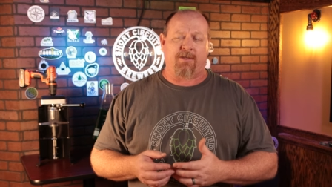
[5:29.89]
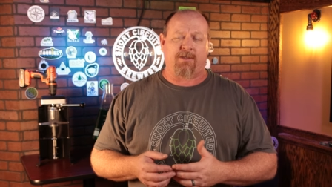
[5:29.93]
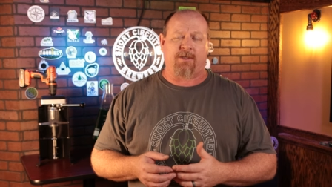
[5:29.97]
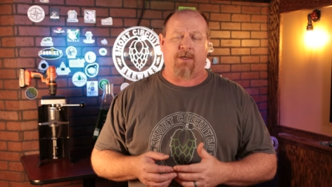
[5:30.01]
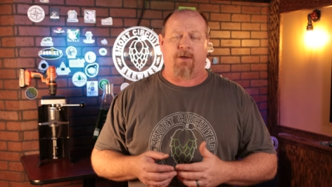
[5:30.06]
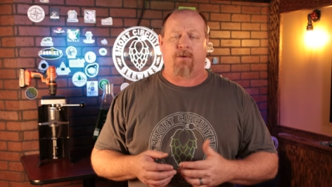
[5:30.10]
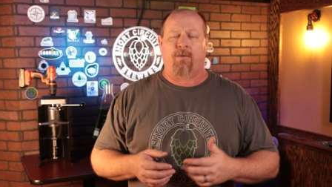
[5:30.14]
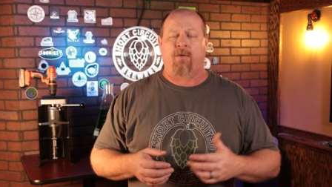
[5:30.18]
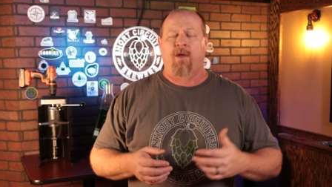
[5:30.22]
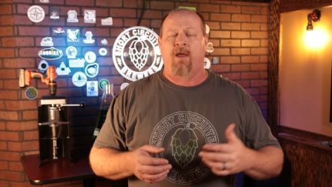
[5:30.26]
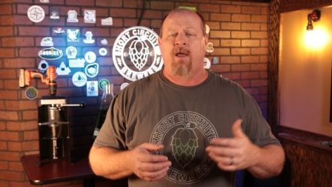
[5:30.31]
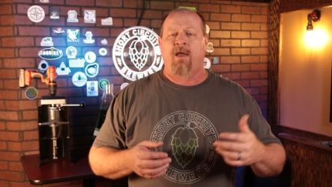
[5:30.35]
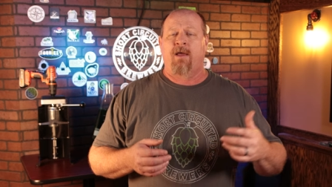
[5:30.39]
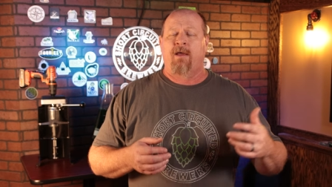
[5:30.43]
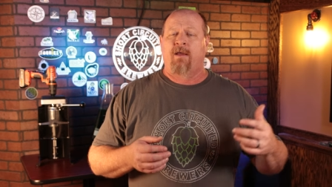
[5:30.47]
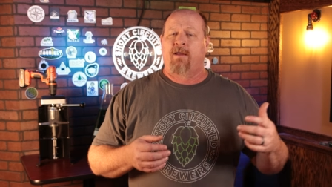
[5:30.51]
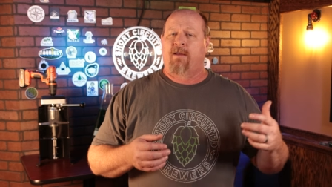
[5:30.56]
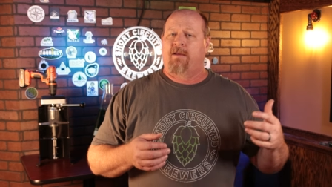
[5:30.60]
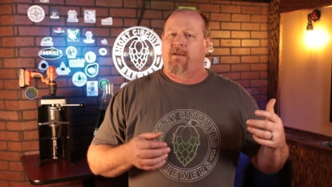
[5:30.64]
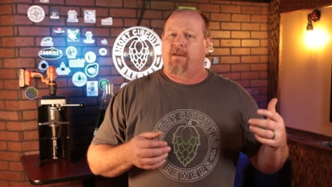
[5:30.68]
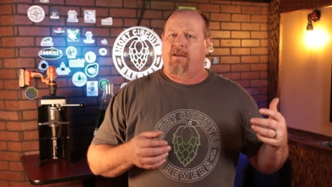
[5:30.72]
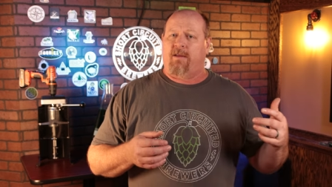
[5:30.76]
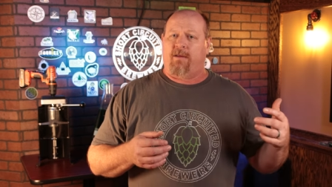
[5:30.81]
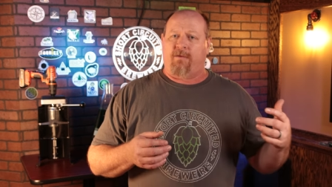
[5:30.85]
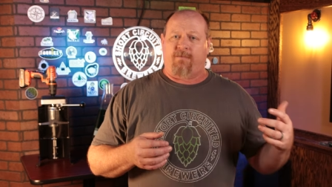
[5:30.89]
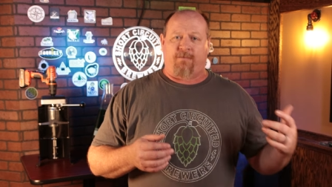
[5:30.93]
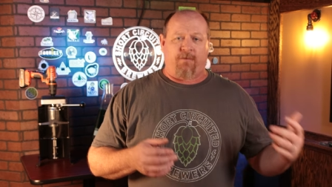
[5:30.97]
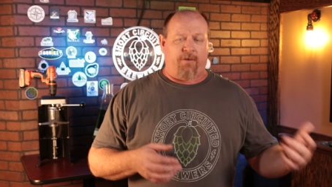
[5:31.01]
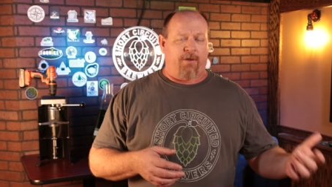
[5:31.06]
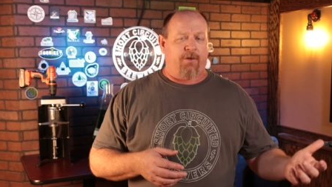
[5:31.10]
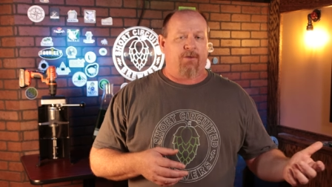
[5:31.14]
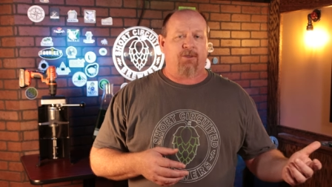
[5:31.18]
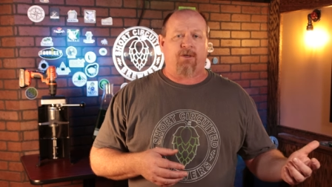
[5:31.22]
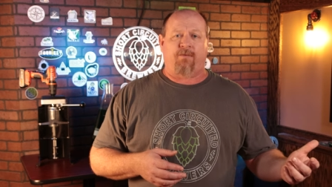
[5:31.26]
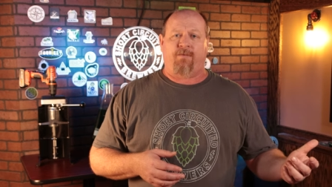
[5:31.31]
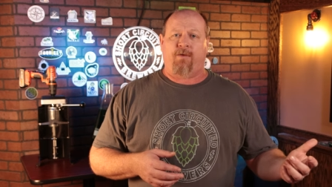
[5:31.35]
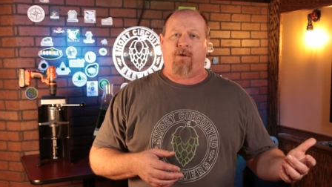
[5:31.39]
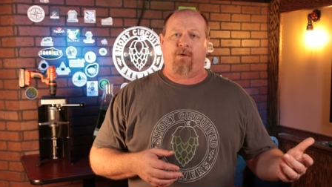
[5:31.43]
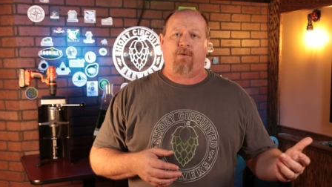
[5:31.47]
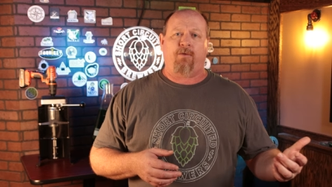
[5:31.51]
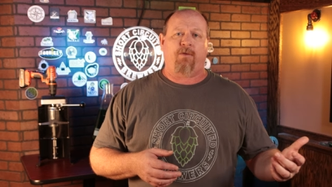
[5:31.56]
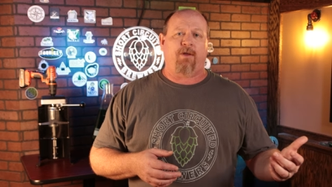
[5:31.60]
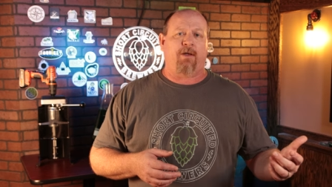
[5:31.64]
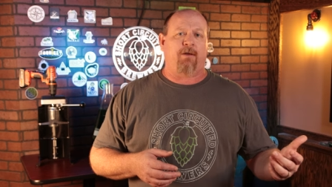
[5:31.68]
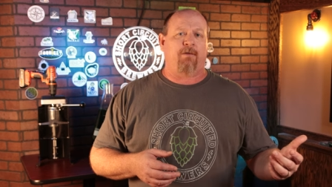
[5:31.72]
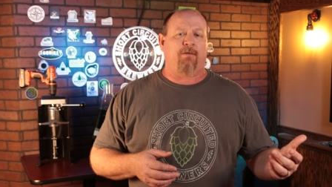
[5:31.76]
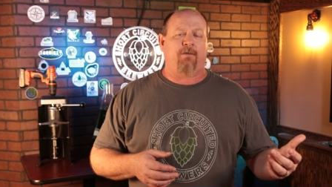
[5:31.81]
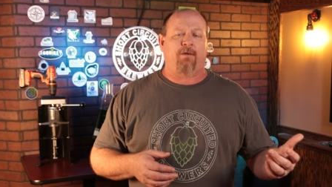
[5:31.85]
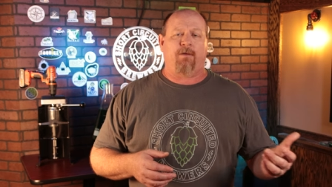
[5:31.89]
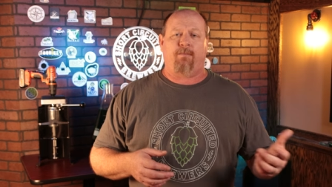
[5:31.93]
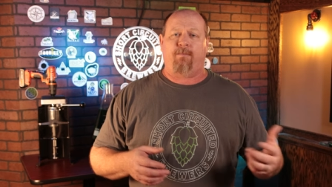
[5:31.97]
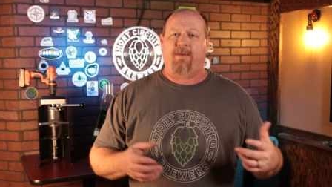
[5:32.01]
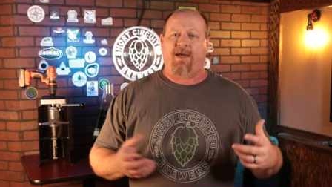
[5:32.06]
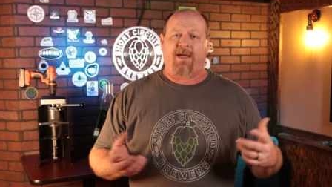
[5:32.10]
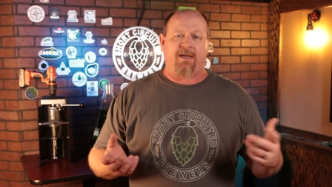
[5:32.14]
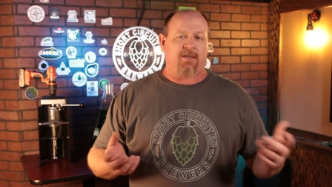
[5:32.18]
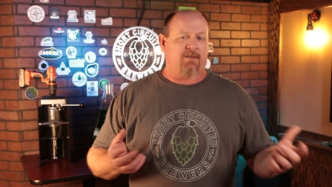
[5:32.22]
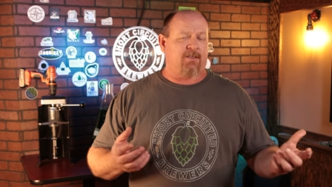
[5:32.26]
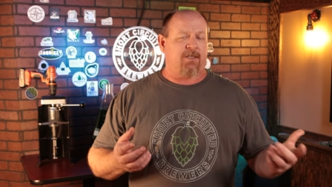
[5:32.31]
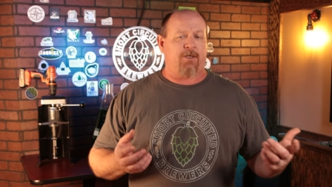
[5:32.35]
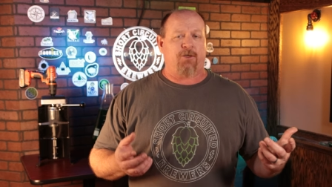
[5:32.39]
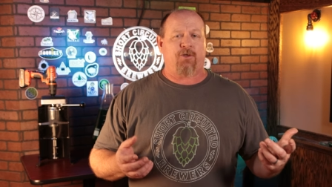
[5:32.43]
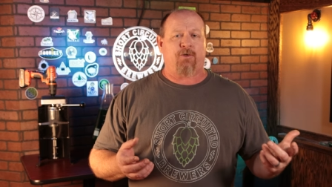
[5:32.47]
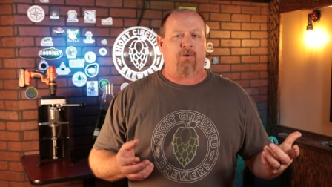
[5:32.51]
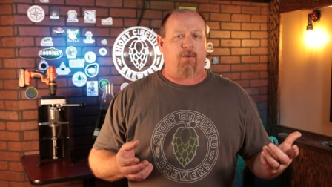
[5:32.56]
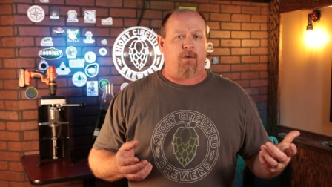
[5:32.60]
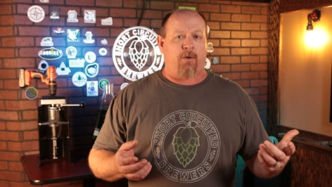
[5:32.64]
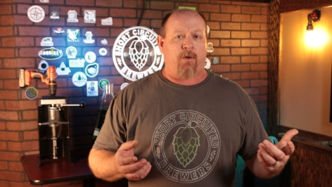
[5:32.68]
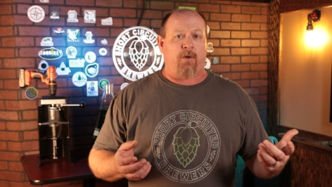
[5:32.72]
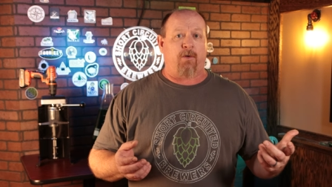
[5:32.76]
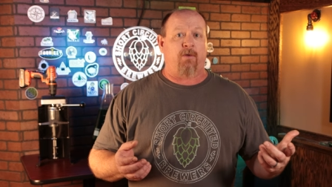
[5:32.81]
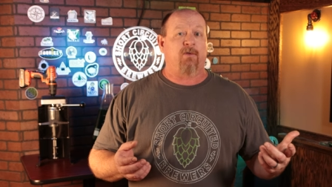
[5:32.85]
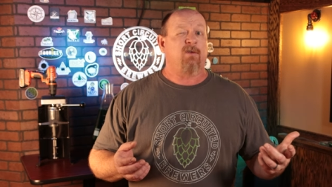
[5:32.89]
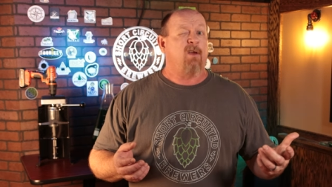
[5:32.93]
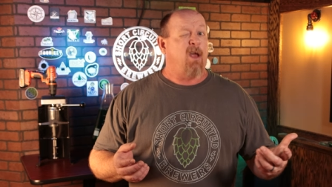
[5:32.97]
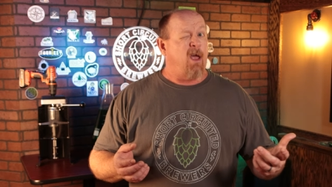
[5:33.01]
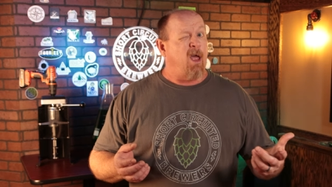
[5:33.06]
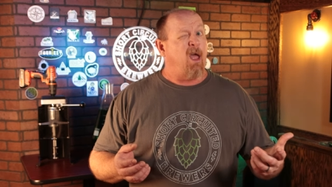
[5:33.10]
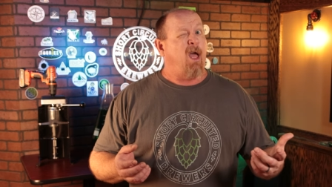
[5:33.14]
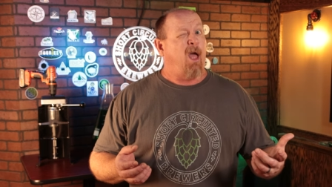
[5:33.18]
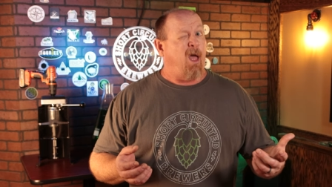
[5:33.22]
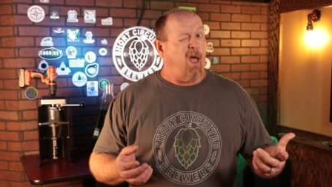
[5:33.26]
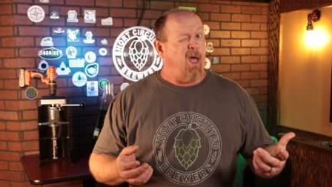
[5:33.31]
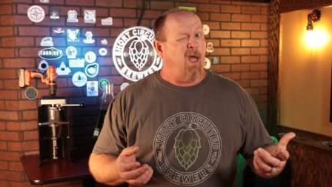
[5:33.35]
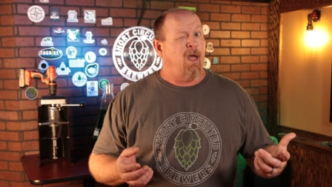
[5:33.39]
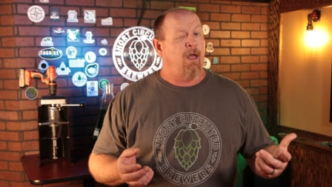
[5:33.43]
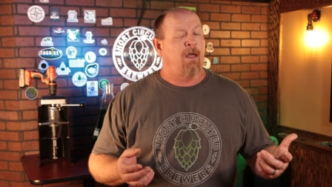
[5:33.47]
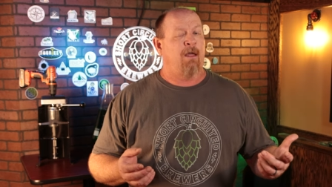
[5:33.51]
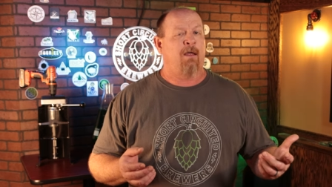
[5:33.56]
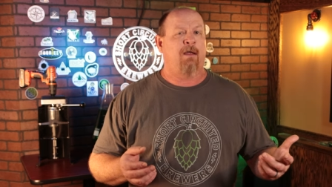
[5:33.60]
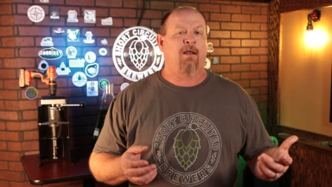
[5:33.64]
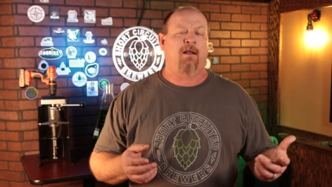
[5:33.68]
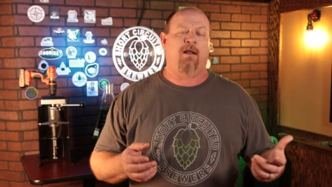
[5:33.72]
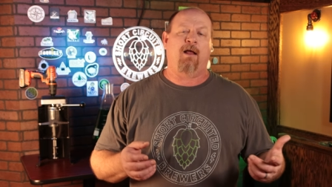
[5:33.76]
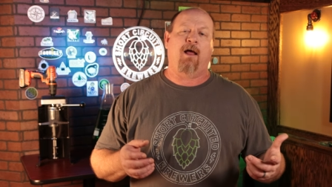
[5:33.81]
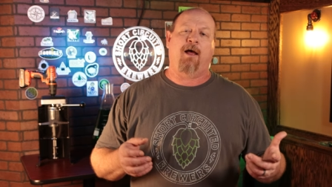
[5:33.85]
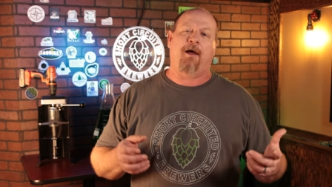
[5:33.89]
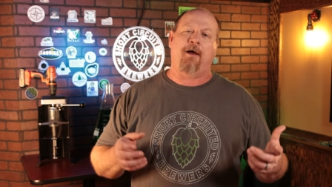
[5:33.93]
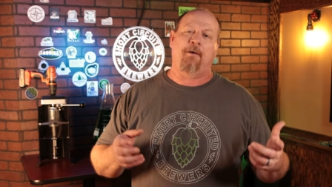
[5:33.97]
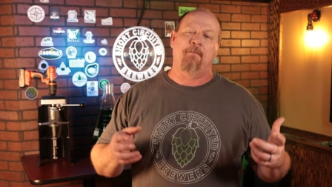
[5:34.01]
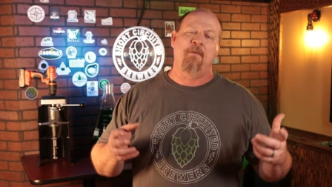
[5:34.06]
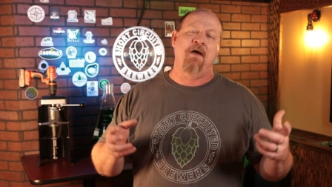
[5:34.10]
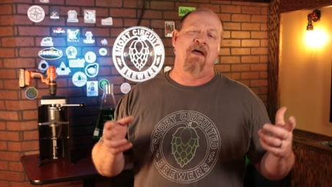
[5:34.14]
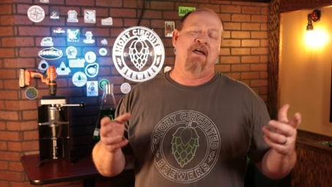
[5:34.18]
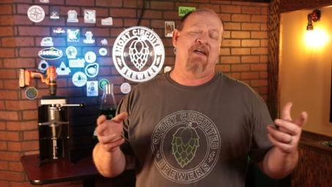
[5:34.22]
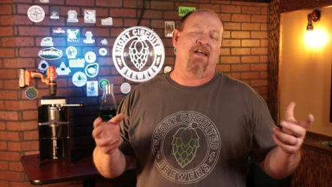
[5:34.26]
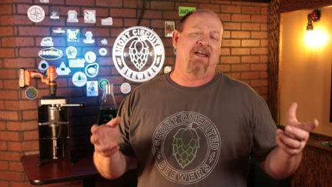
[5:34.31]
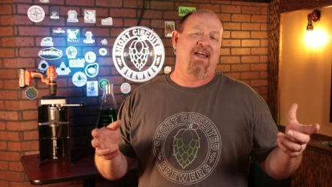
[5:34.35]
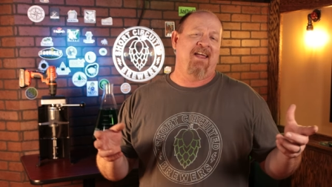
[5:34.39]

So for those of you that make essential oils, um,